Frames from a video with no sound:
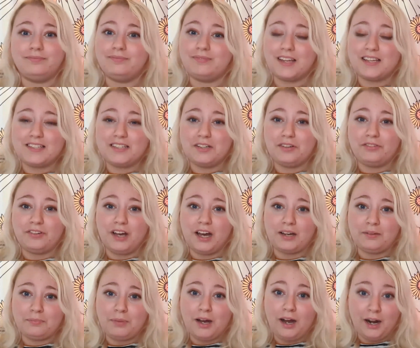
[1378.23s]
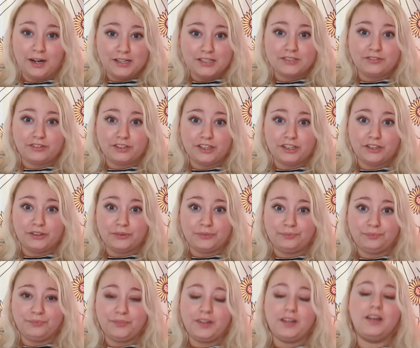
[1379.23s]
that's enough garden parties for you.
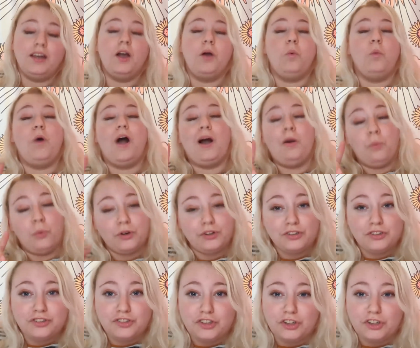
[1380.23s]
What I wouldn't